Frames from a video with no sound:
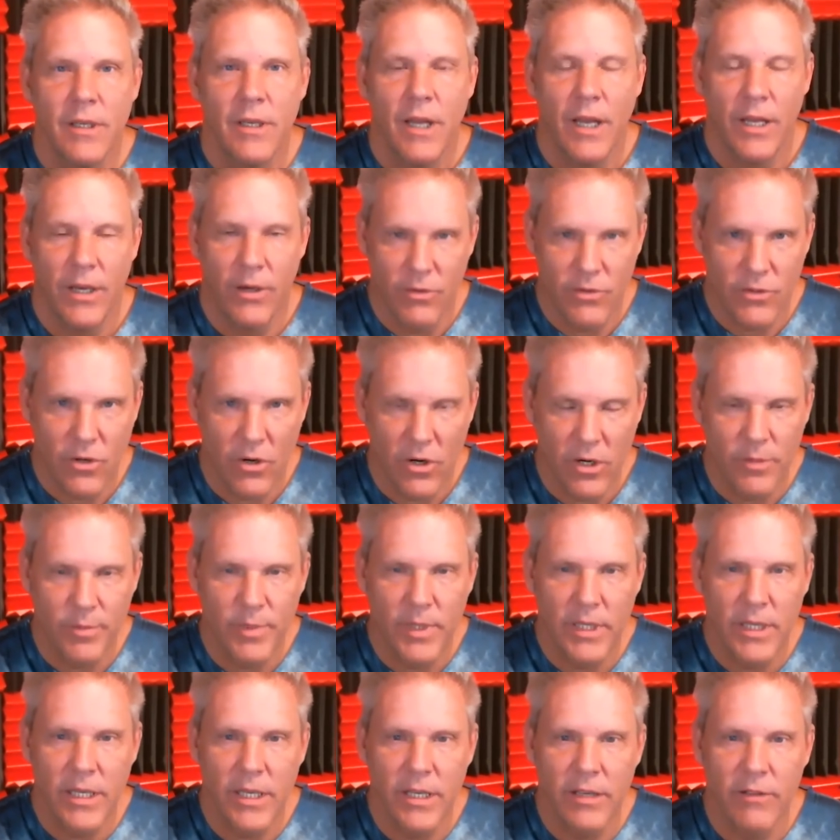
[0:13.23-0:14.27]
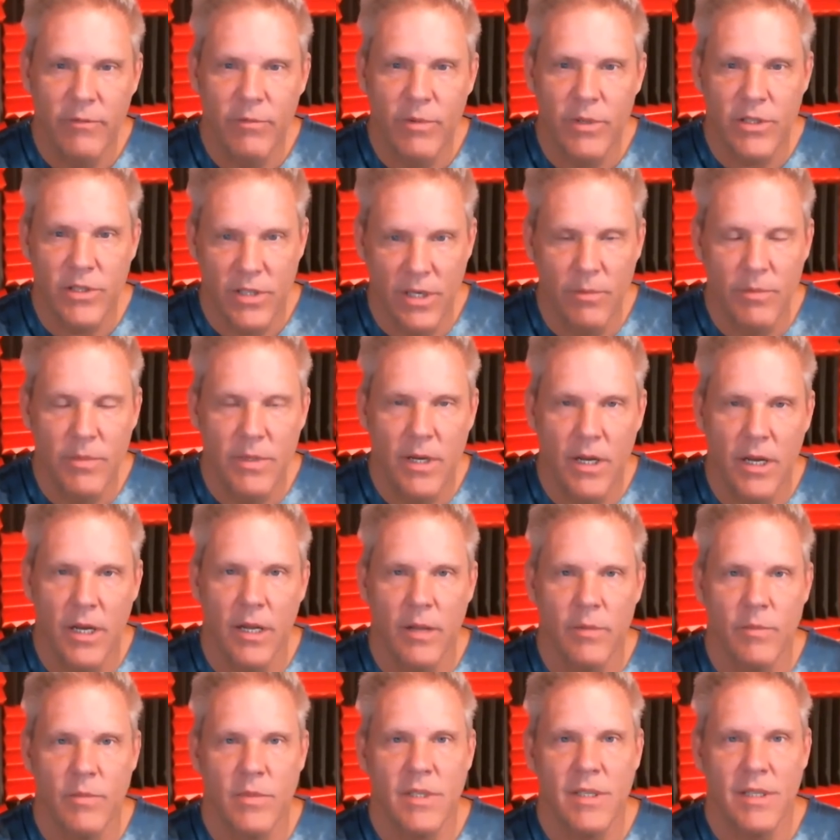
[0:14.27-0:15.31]
I know it's hard to believe, but
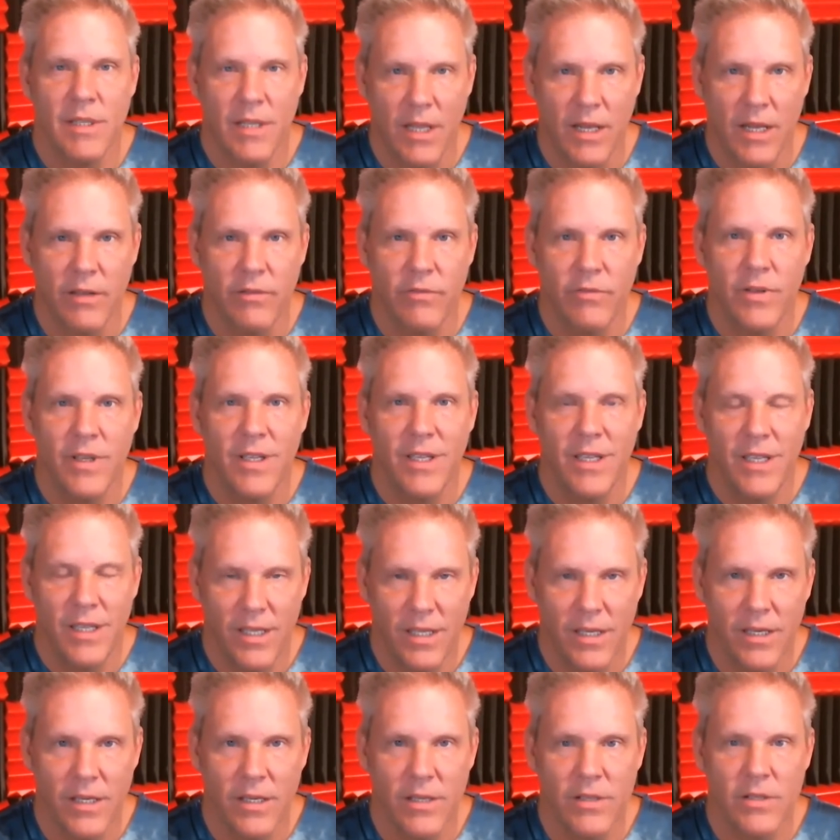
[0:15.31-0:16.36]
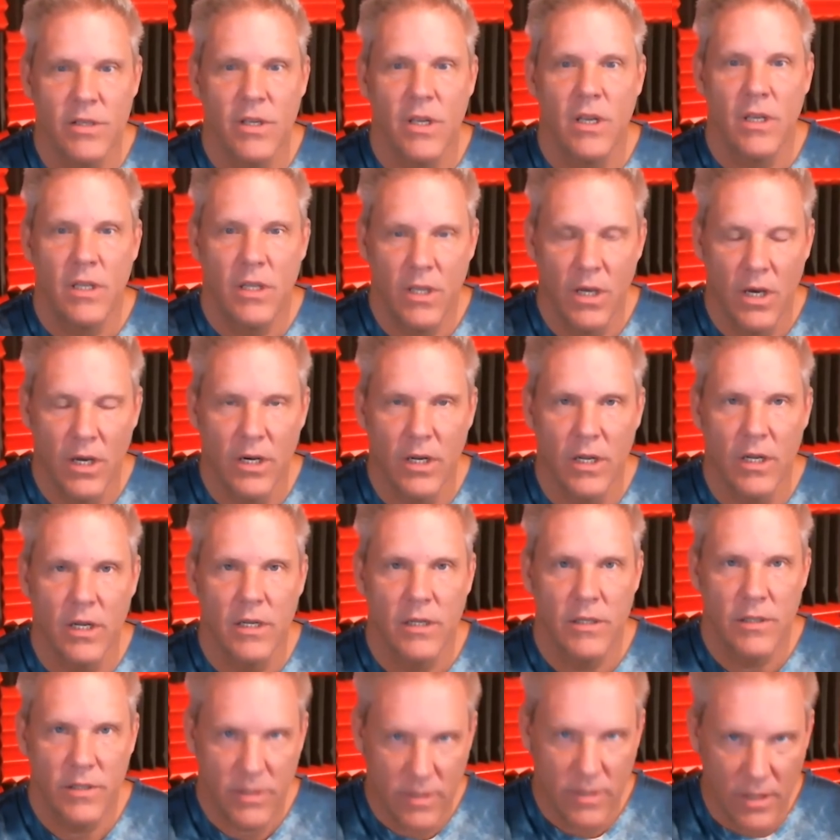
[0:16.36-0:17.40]
sometimes life is going to
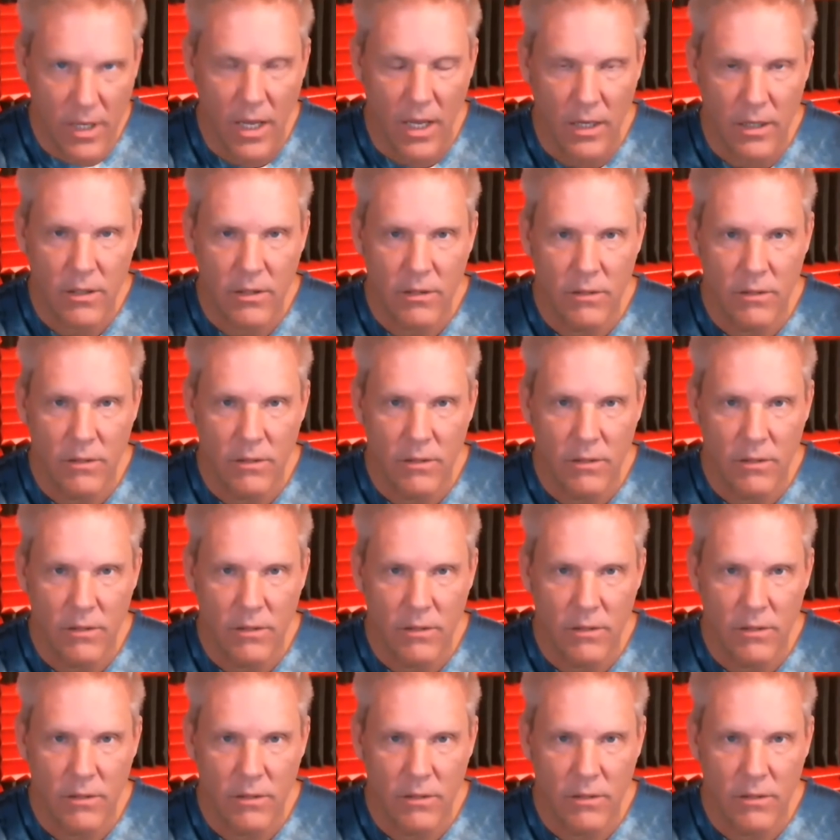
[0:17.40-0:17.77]
suck.